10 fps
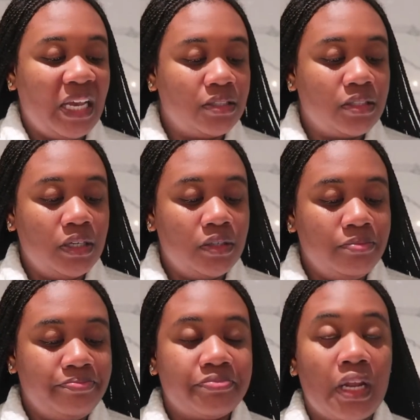
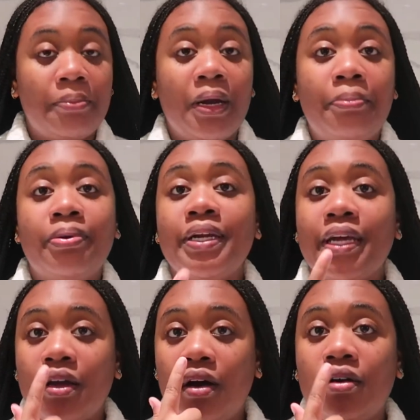So I'm gonna put
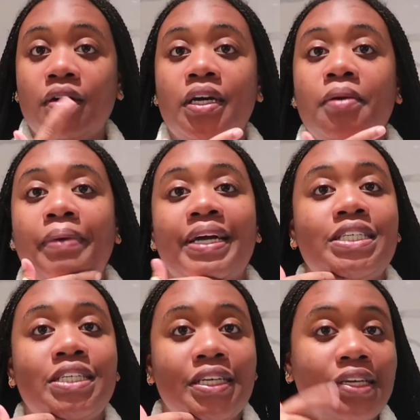it on my
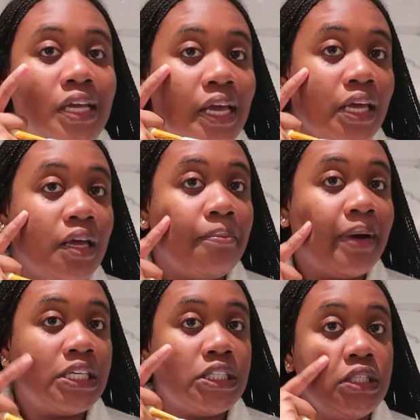chin and
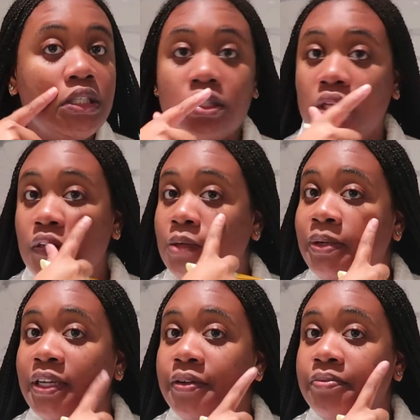my cheeks a little
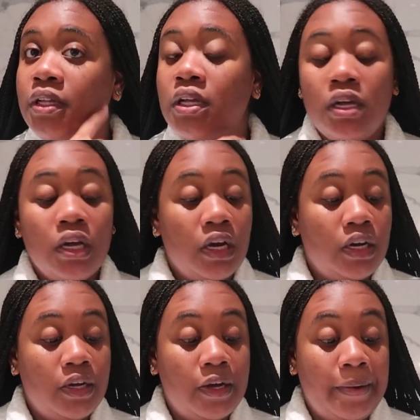bit.
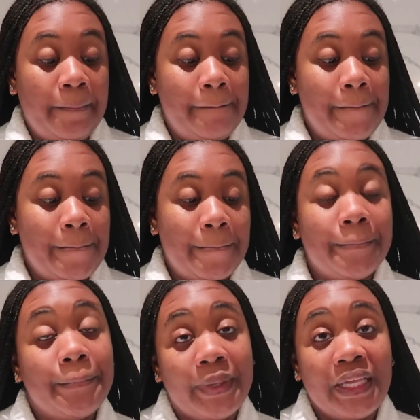
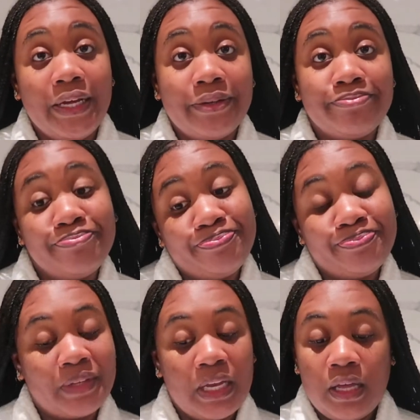But yeah,
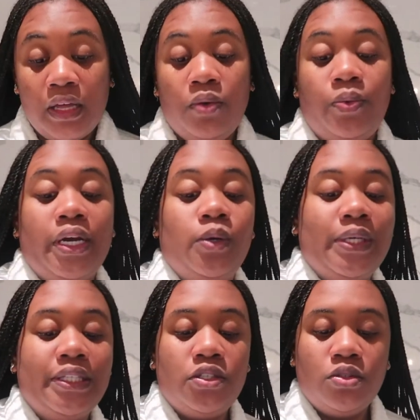we're
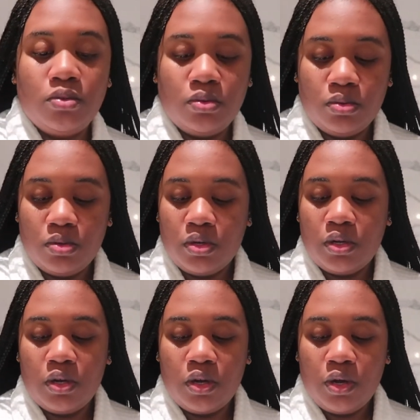going to,
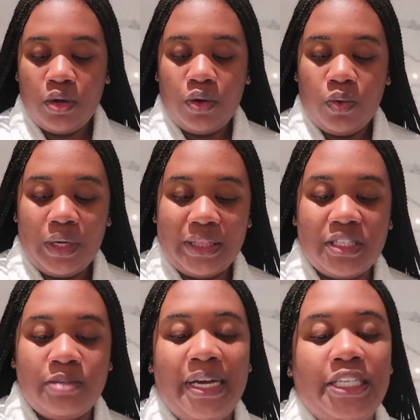with the
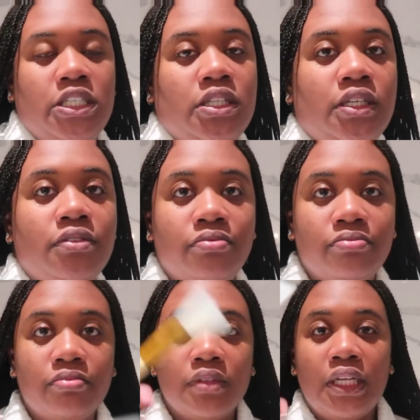spatula,
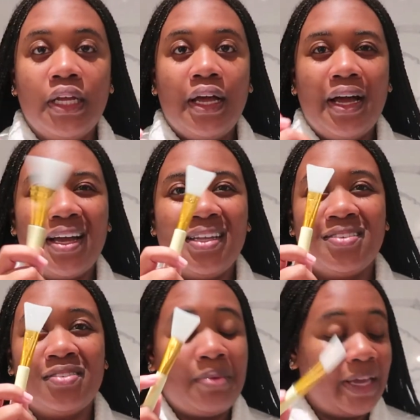I got
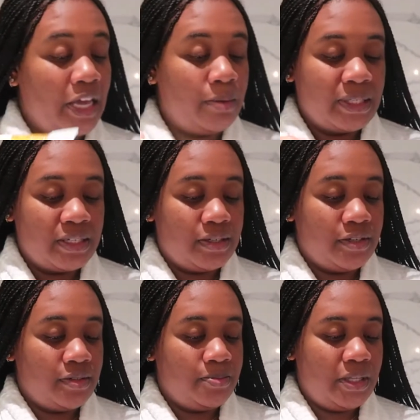this from like Amazon or
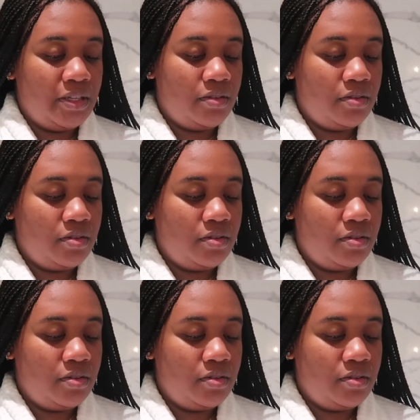something.